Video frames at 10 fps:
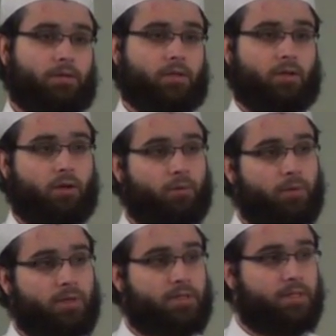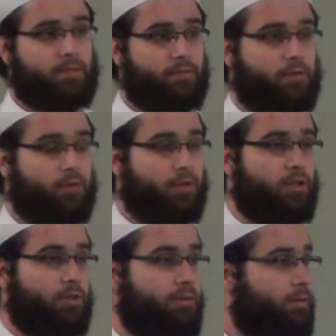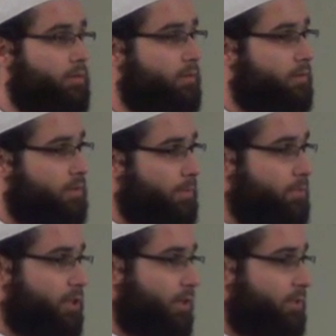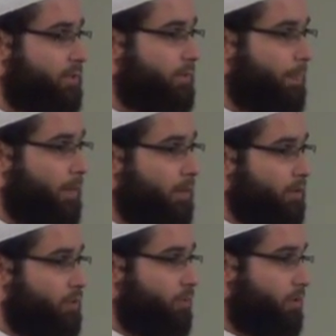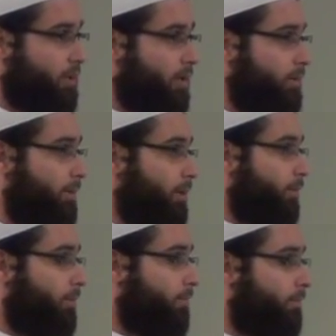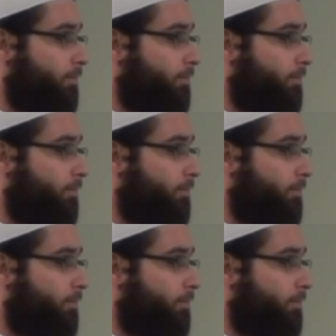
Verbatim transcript: It's always a difficult subject and issue to talk about.